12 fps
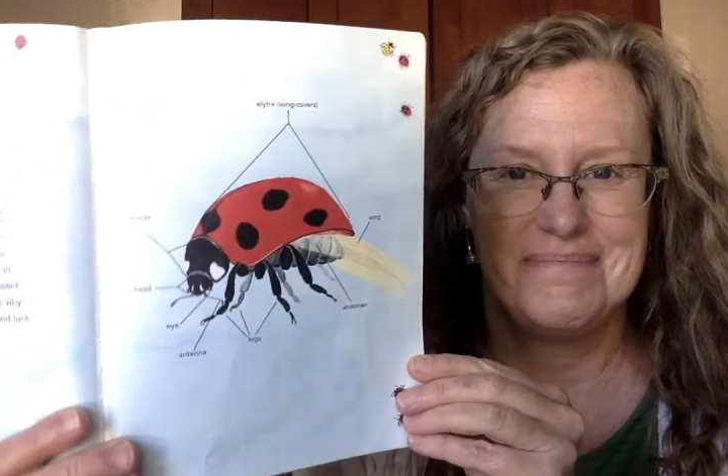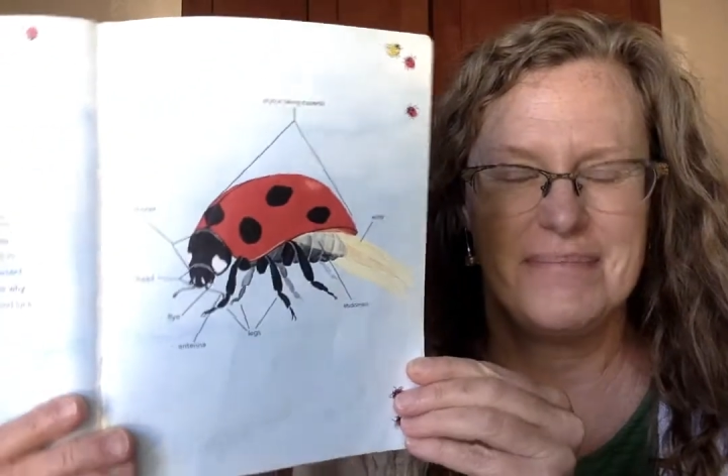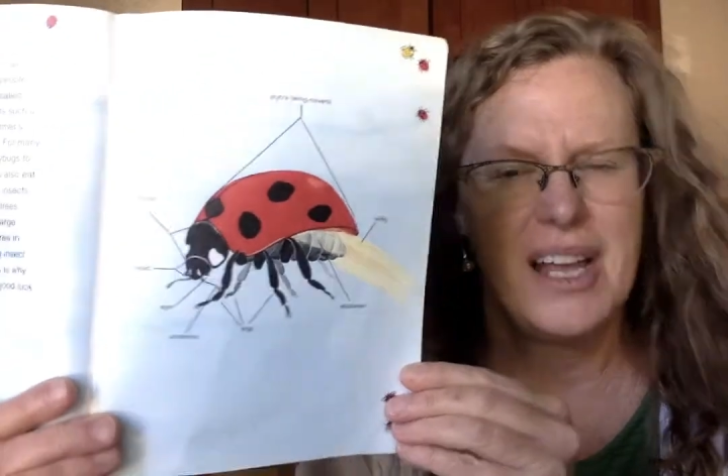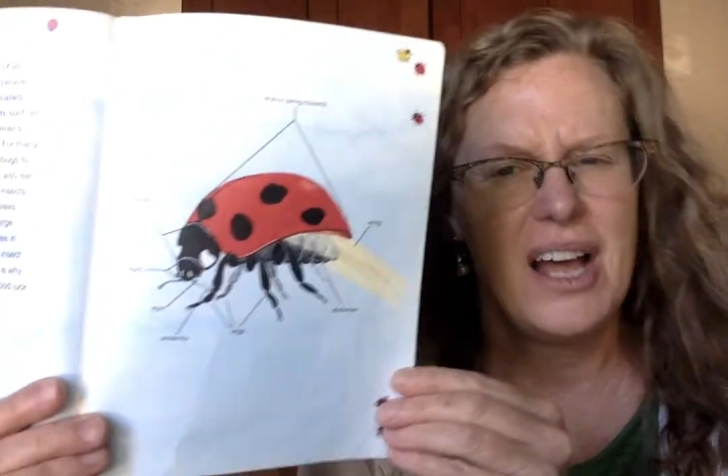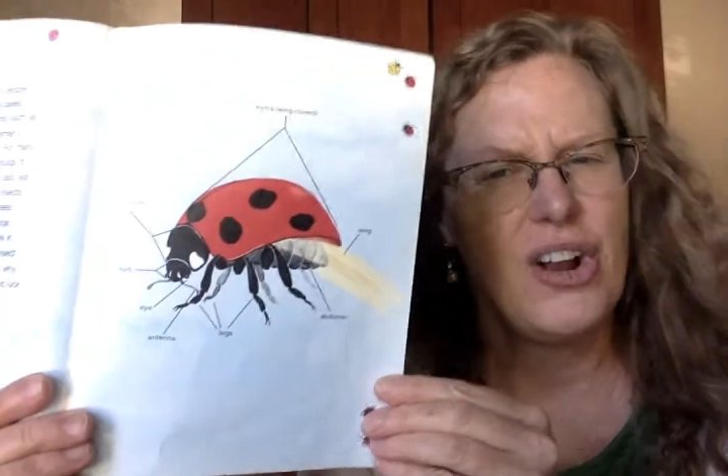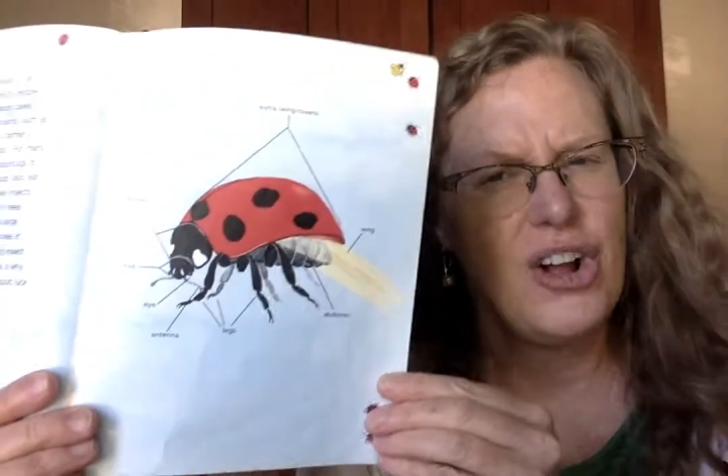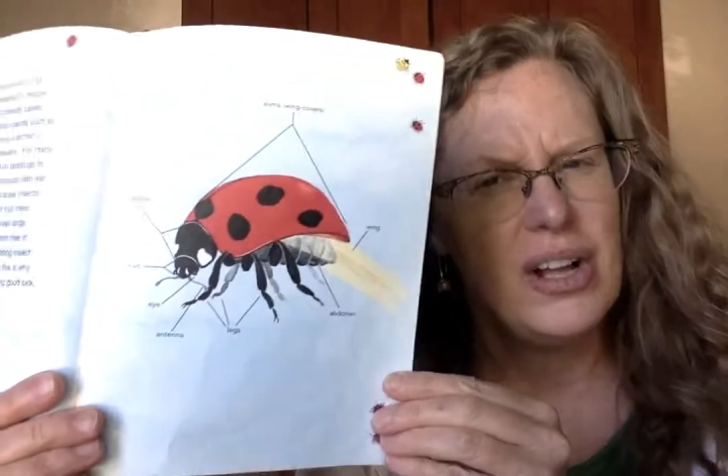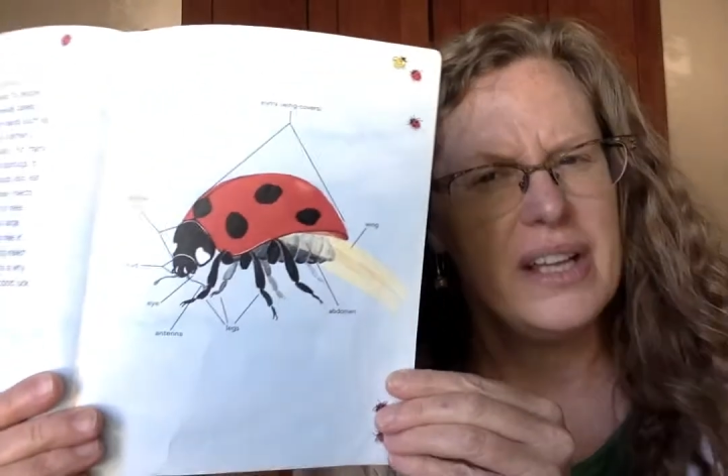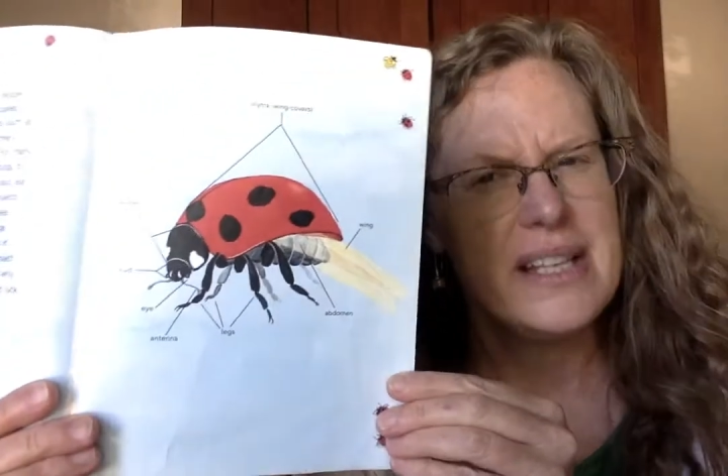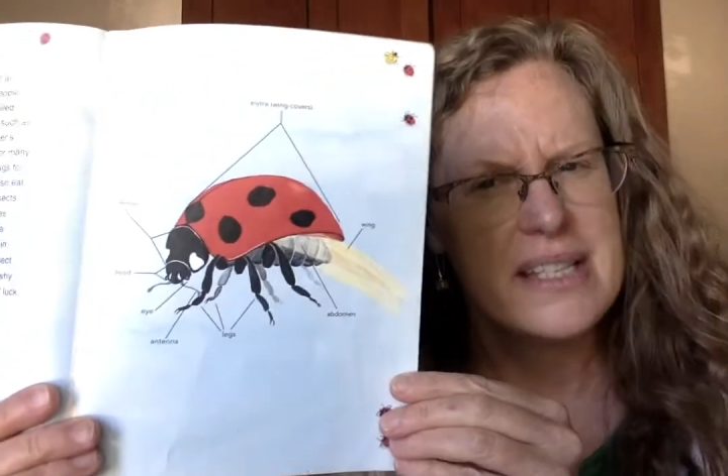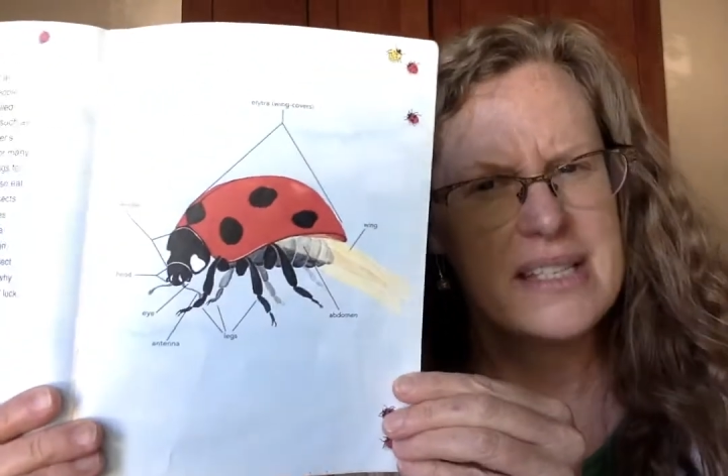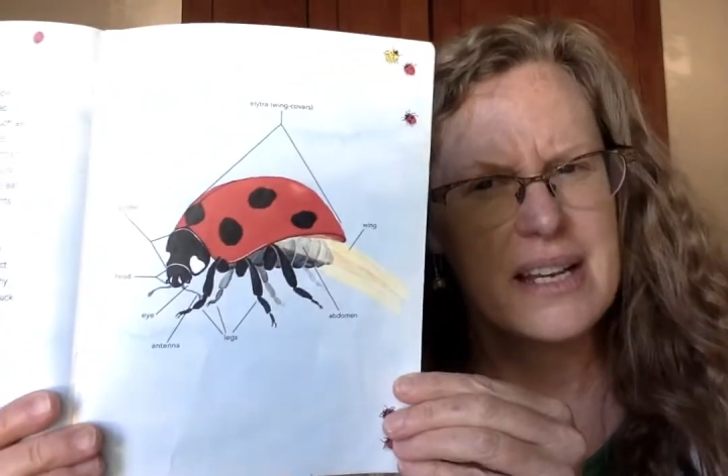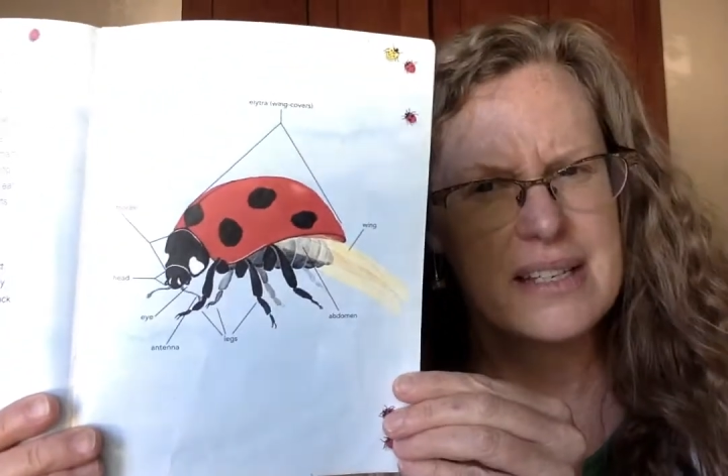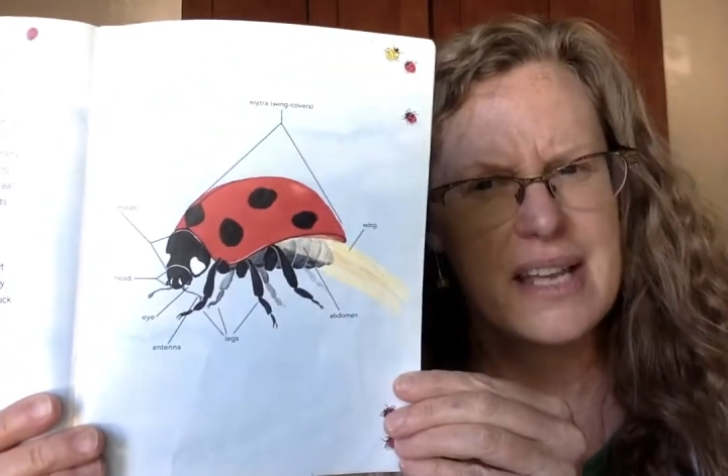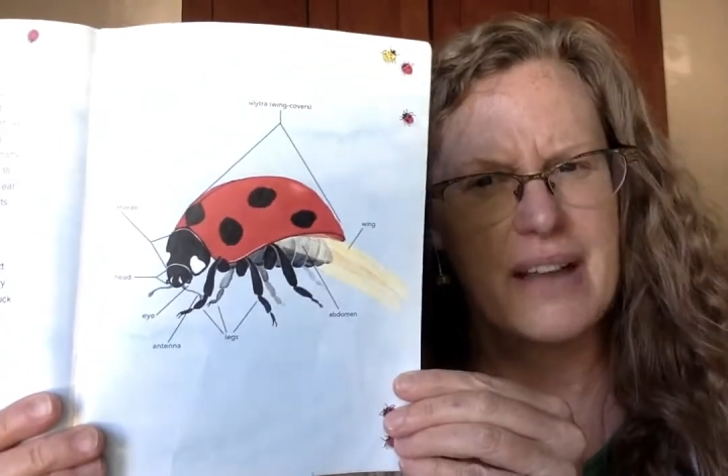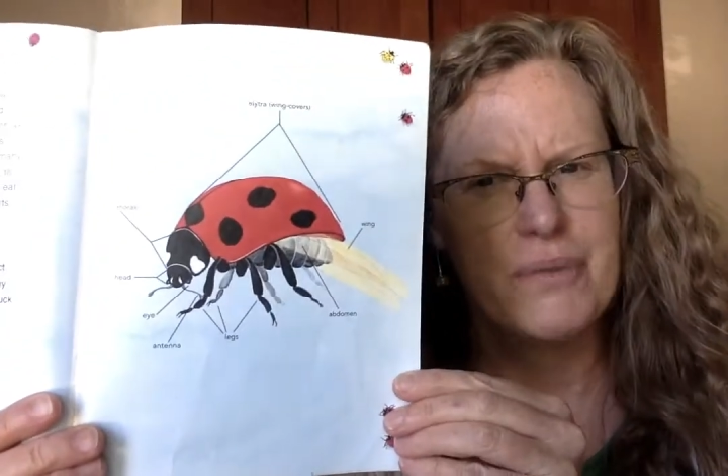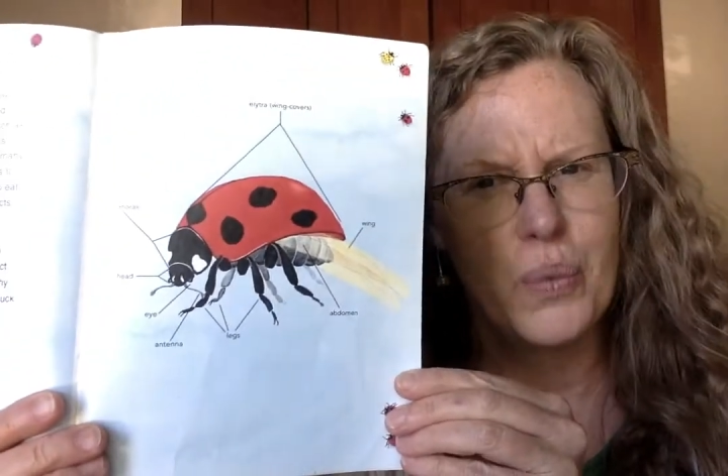Not all insects have